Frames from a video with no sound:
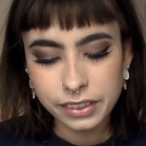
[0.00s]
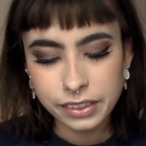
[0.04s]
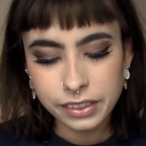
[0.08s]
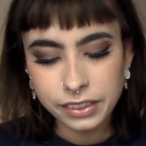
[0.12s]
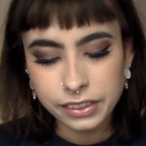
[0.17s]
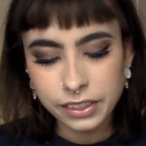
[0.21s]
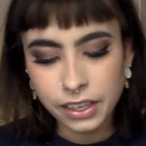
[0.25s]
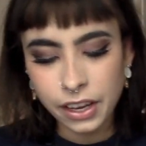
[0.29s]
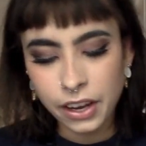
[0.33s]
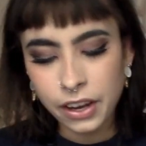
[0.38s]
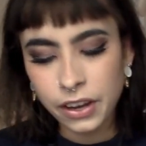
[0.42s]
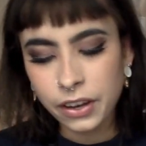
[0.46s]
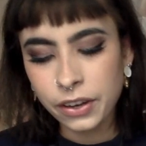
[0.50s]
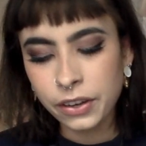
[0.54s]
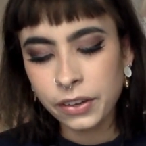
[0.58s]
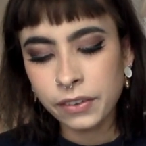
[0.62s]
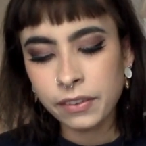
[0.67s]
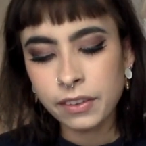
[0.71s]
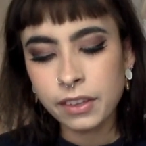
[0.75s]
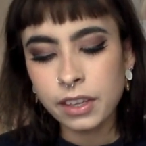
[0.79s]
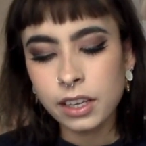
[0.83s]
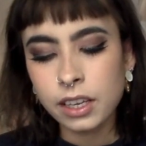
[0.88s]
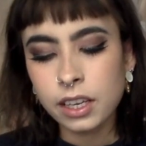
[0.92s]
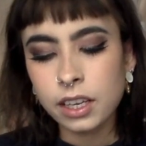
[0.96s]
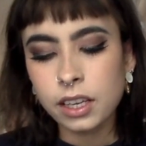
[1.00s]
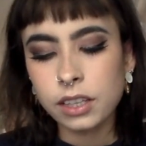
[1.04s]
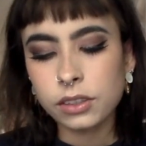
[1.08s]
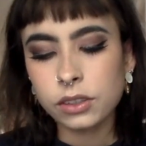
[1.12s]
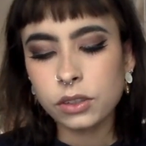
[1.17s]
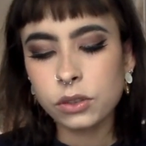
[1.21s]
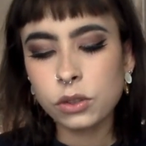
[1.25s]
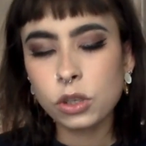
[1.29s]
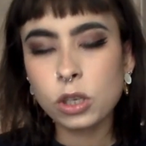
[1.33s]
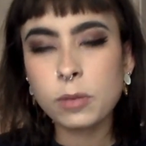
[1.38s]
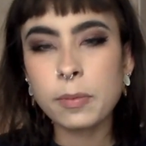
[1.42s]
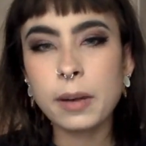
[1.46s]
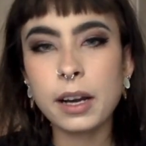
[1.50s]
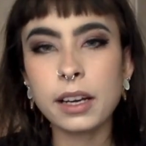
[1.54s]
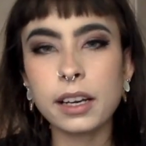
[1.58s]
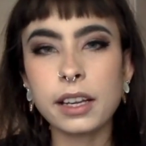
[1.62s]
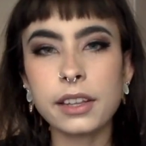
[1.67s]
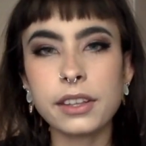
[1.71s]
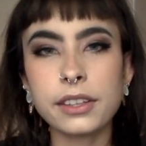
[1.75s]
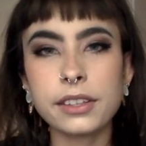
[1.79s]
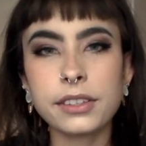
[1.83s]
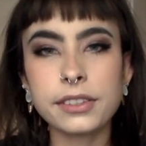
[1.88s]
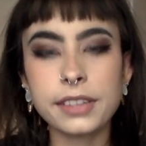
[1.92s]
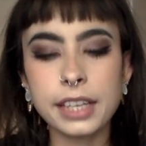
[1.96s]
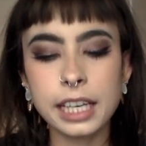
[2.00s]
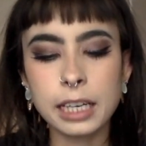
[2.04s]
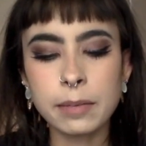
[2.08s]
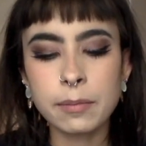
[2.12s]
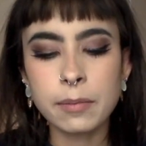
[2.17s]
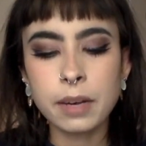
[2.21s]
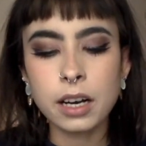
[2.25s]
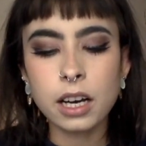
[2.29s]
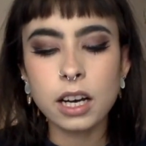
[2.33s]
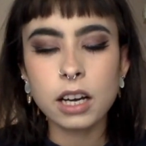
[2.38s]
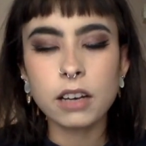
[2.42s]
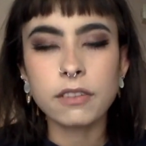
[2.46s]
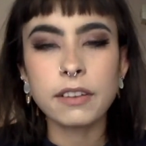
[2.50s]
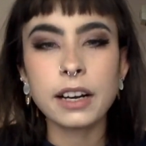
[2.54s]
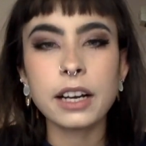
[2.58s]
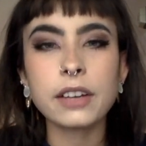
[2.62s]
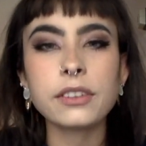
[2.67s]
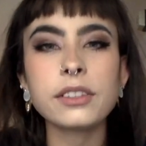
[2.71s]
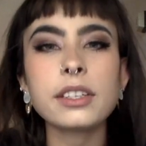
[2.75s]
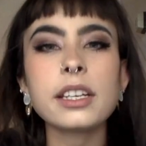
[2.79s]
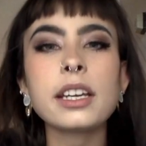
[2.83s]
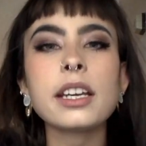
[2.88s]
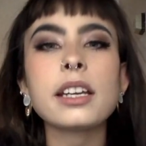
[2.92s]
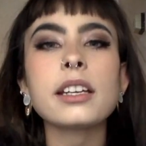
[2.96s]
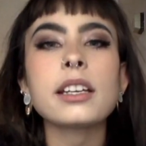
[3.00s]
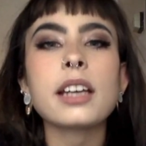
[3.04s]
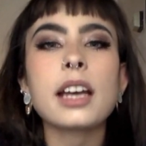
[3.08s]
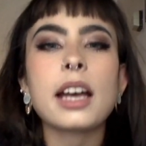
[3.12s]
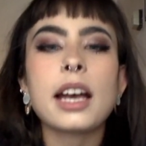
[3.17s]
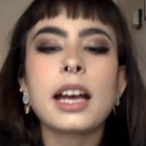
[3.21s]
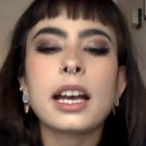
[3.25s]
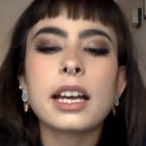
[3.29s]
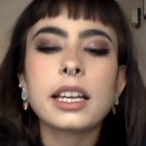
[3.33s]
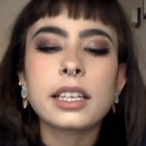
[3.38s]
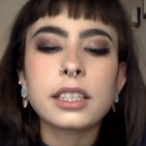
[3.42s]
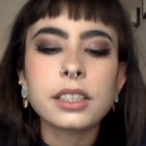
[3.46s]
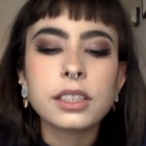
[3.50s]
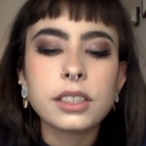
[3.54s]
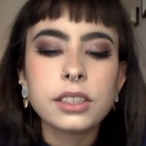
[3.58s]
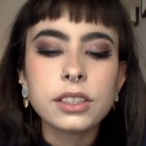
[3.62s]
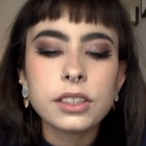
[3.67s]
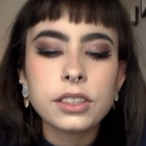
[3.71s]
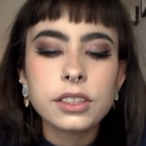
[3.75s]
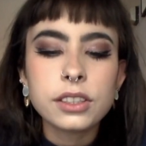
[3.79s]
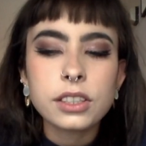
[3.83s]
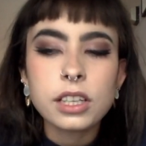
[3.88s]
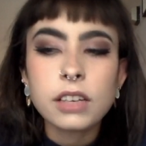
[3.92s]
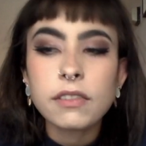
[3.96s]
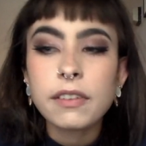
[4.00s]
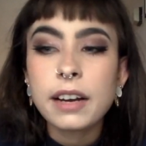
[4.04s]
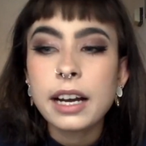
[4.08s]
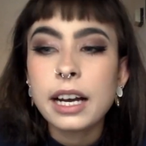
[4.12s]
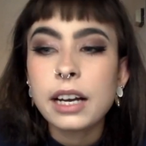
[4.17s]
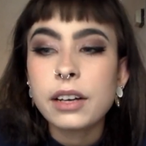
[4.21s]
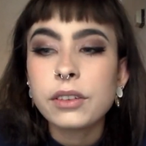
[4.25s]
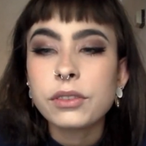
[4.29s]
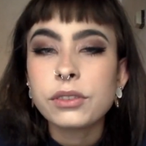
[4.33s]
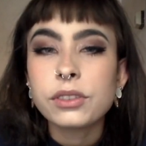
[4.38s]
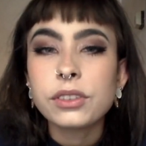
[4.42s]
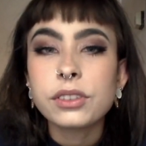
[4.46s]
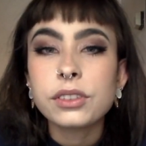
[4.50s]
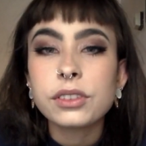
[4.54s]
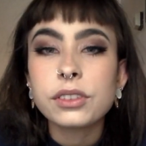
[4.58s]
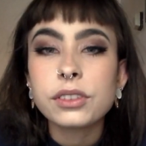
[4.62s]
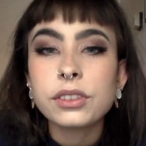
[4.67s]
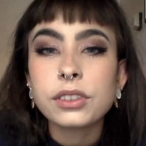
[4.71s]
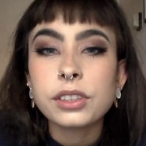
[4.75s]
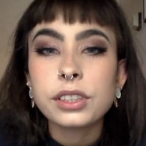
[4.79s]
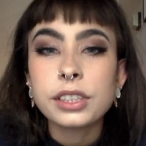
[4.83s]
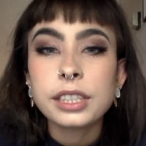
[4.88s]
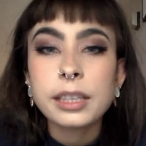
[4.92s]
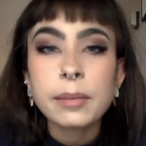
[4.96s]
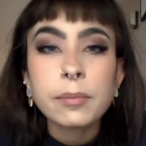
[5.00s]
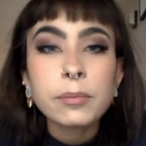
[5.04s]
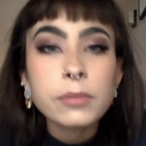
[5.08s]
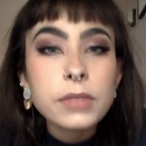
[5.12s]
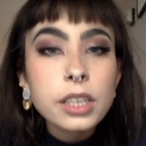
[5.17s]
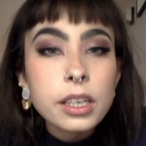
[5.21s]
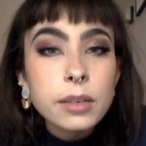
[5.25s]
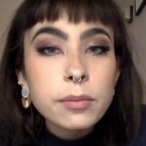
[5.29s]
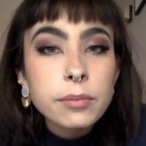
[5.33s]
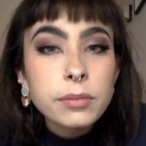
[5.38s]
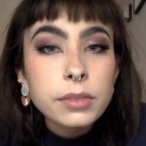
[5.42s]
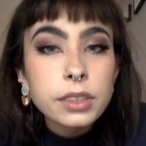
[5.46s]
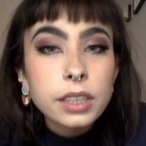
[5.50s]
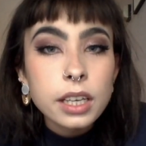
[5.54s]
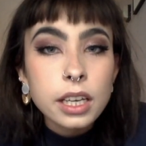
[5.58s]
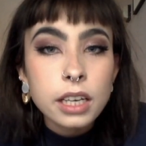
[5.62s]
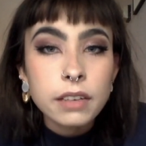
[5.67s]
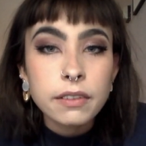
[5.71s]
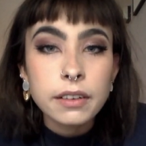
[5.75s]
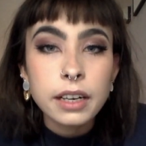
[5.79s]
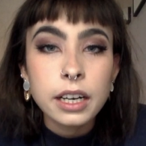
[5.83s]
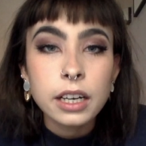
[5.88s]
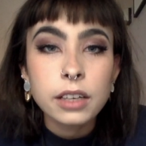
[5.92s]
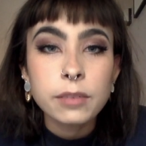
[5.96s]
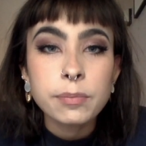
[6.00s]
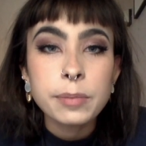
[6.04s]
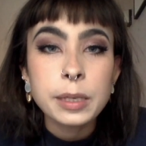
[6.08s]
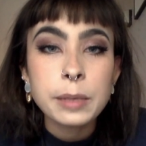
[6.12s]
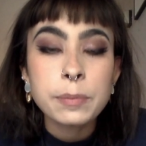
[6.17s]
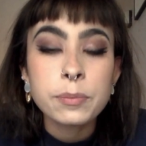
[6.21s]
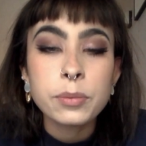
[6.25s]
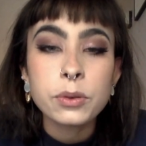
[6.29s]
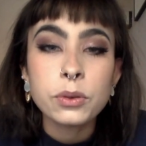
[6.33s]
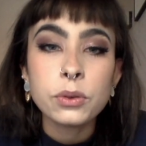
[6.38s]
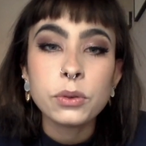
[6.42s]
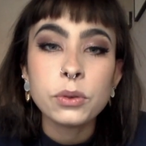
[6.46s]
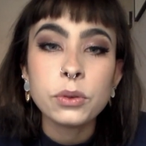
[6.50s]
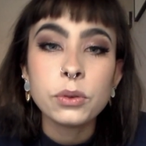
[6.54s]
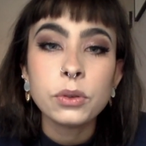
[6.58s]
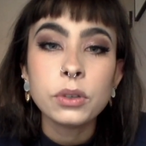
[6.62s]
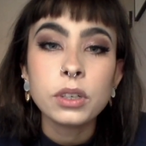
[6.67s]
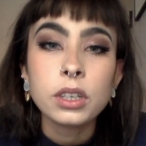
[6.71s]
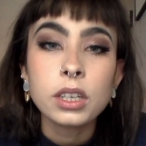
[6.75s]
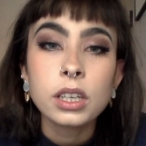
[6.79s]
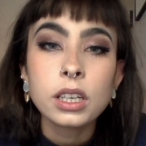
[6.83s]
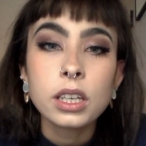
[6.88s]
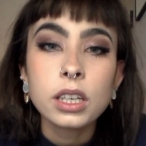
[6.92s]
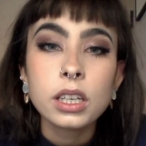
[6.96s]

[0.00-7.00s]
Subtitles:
So I was going to talk about the stigma around it and around the symptoms and around people,